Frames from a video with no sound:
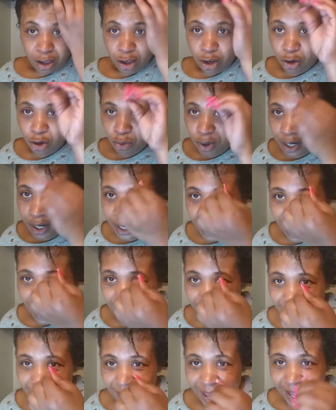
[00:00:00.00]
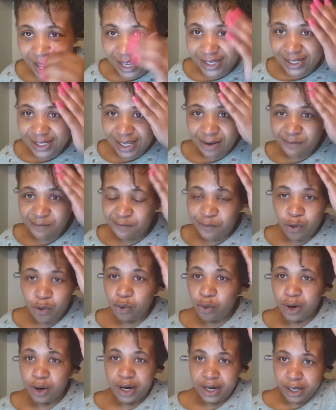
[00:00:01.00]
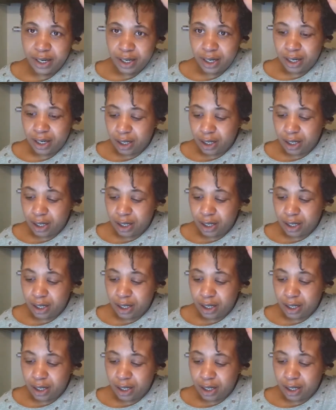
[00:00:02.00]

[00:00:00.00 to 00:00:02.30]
You were not asking for it.